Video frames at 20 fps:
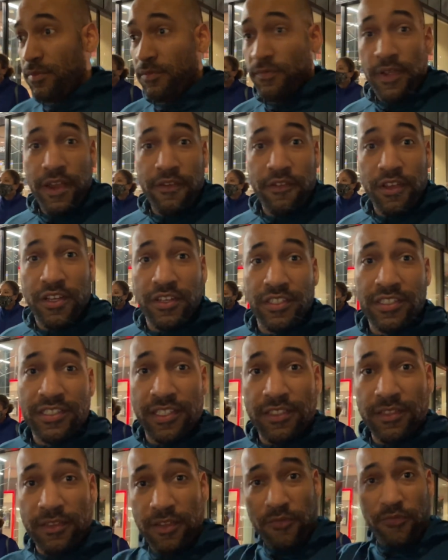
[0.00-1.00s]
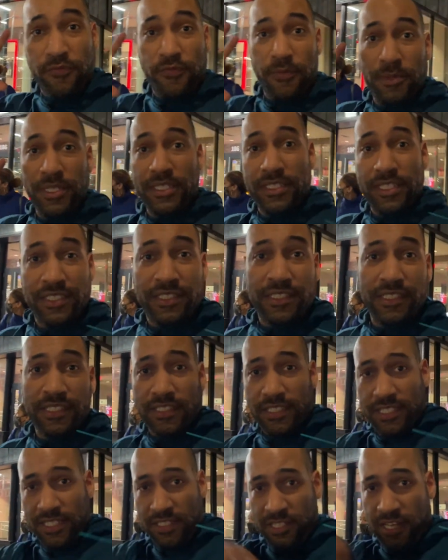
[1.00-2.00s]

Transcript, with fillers: Very good to look from a distance and